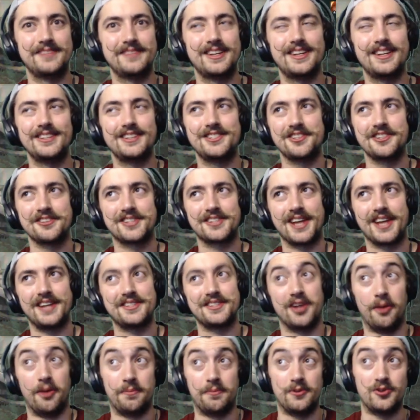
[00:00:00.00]
Cheers guys,
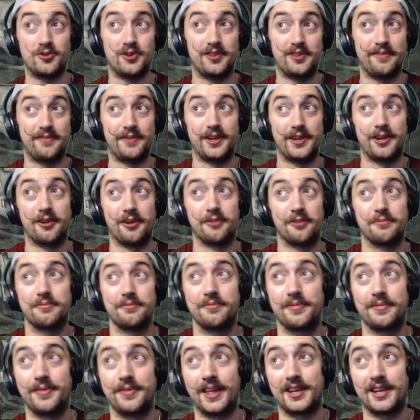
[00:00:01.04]
hope you enjoyed the video.
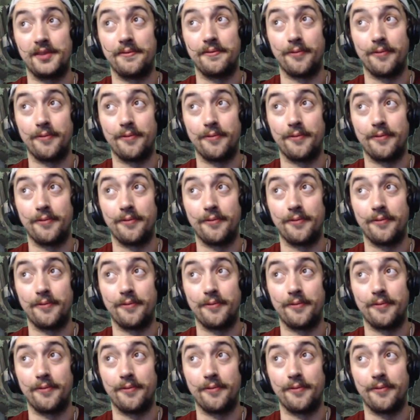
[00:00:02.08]
Thank you for